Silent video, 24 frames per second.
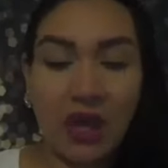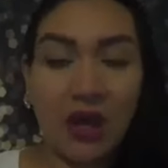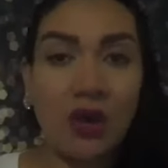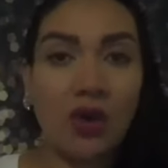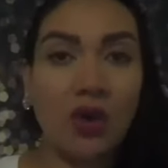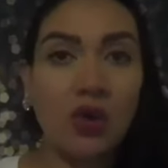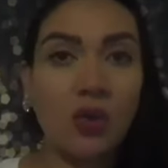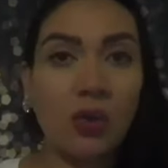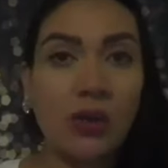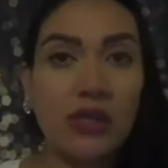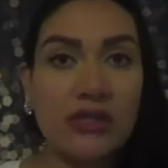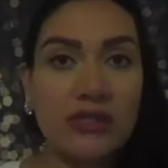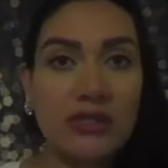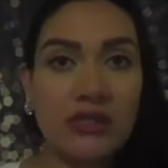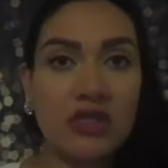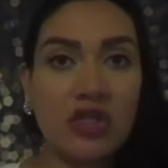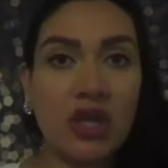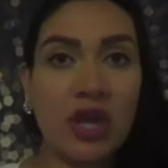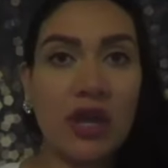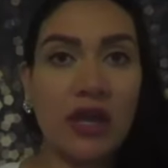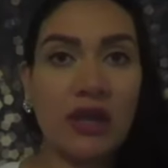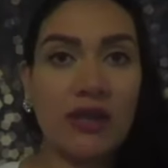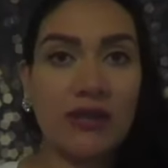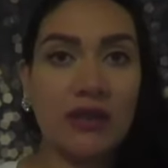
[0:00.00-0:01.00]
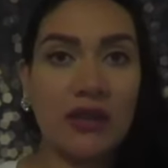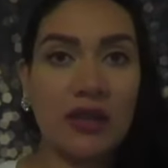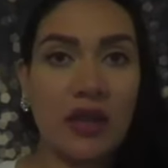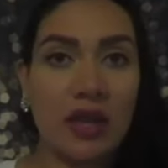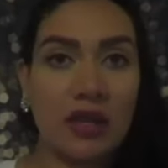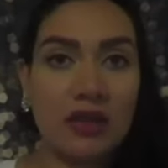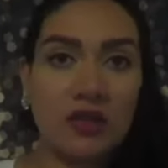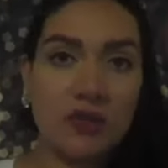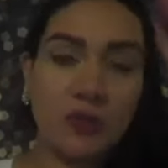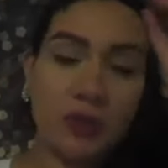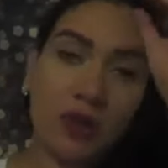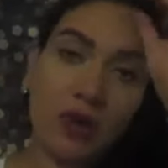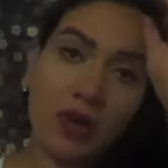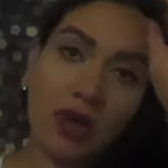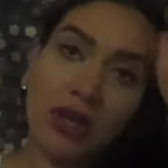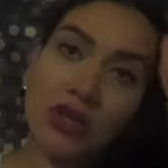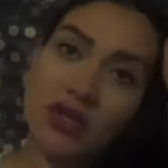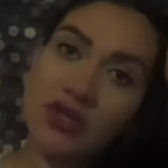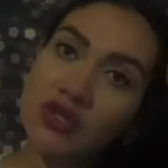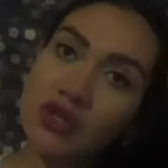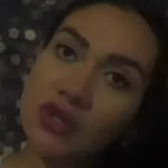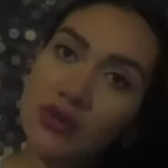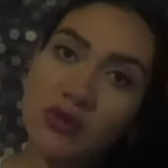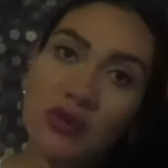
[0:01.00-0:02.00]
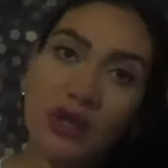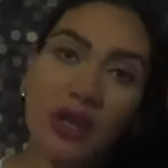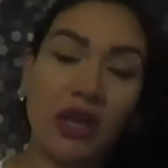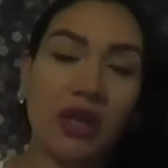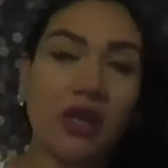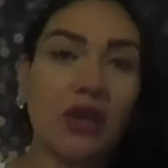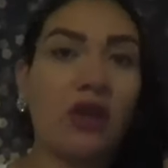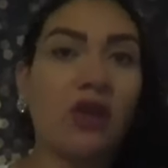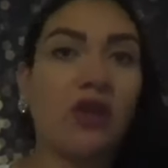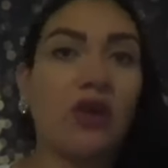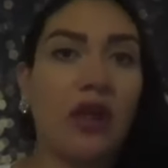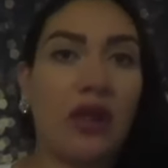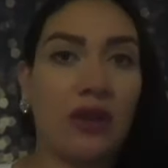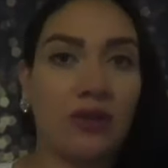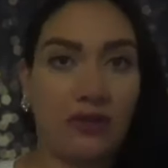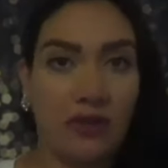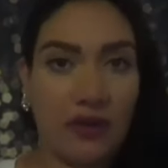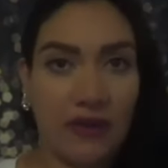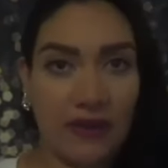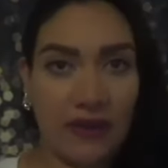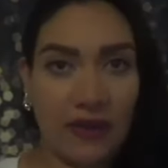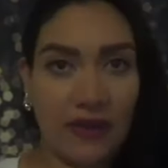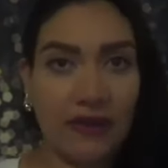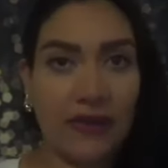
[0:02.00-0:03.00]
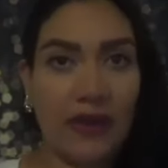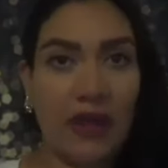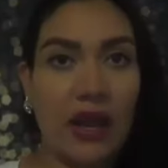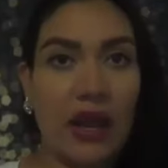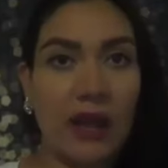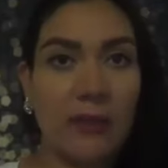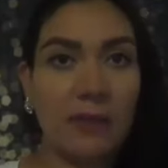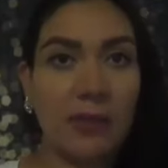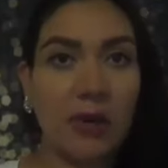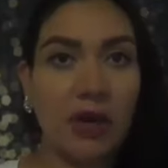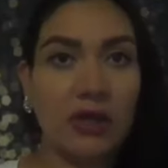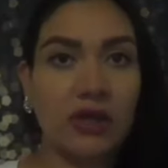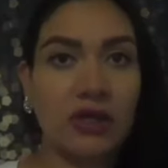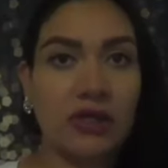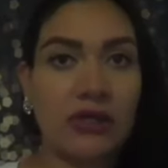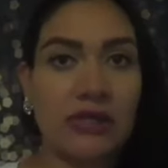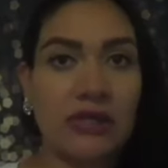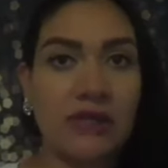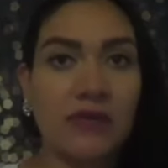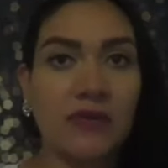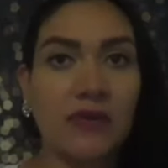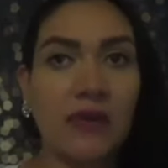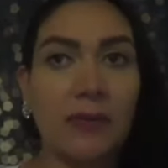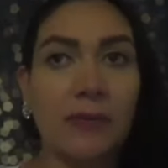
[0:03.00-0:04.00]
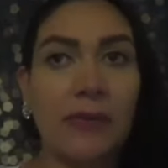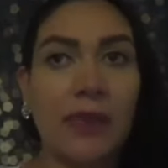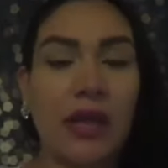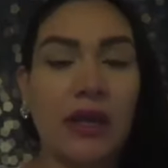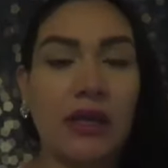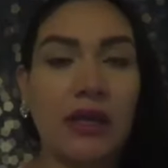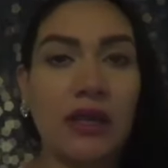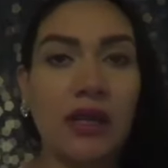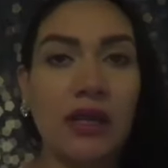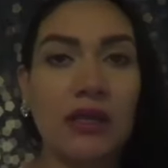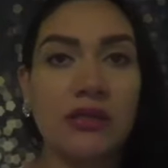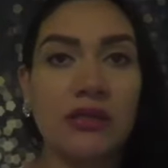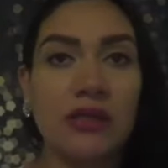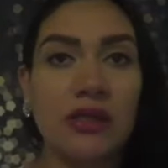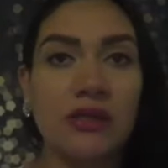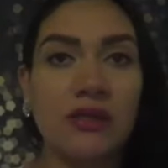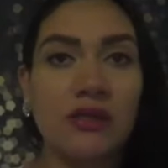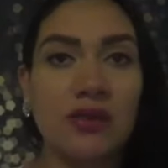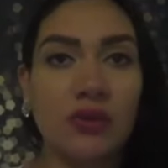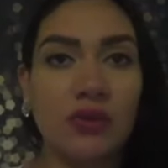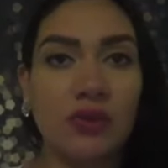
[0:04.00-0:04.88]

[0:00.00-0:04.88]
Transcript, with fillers: I always check the expiration date on everything that I purchase from 99 cents